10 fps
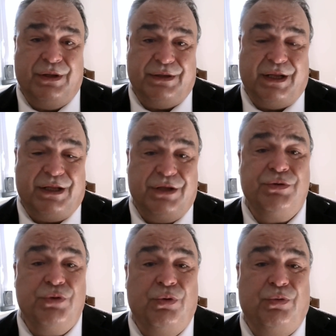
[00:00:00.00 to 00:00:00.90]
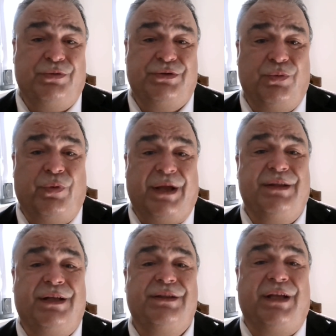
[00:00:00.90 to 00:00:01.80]
that he knows the way
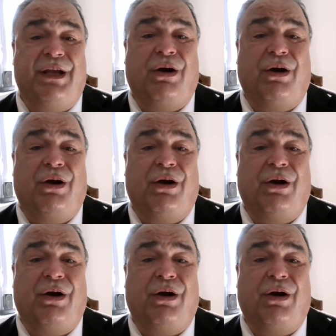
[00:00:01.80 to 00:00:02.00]
that they